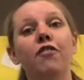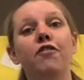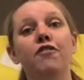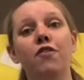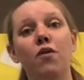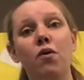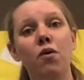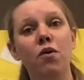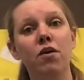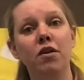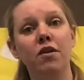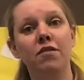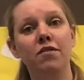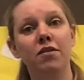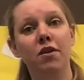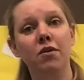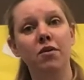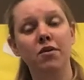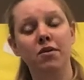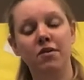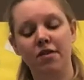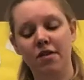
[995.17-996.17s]
4 of
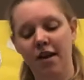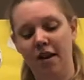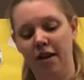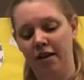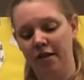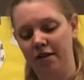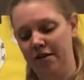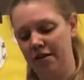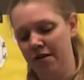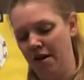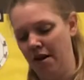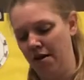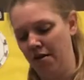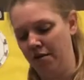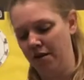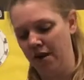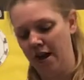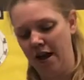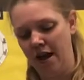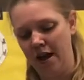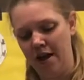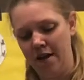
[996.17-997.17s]
those things,
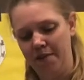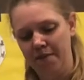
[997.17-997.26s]
okay?